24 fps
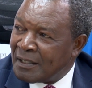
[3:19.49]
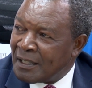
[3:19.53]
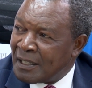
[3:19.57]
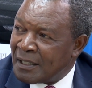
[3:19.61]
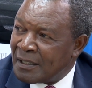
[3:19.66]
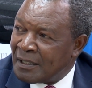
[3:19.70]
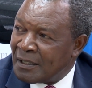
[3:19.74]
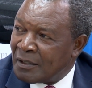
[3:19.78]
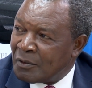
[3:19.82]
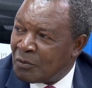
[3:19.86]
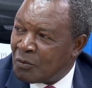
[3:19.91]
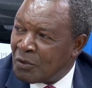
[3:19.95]
that
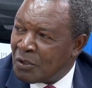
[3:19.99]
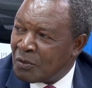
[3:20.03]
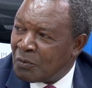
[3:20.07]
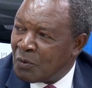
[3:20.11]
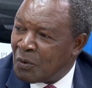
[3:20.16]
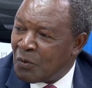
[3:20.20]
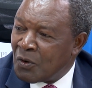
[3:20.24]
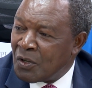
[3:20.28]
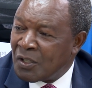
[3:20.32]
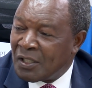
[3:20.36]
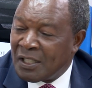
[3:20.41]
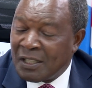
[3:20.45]
is what we
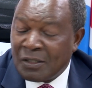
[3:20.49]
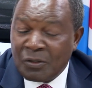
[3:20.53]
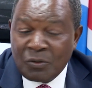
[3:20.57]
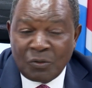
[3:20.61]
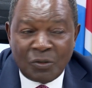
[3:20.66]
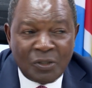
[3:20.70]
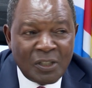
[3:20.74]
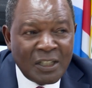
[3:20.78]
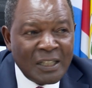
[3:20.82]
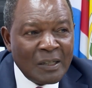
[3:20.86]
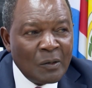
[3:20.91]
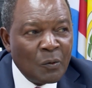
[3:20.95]
wanted to
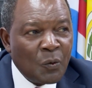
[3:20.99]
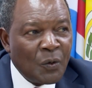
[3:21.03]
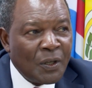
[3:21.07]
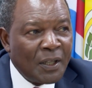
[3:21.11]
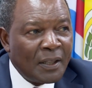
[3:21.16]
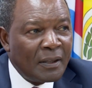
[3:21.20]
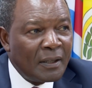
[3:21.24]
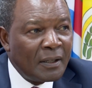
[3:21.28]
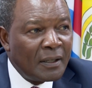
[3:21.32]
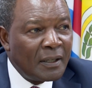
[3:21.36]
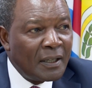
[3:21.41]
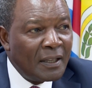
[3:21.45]
deal
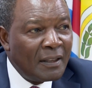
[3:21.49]
with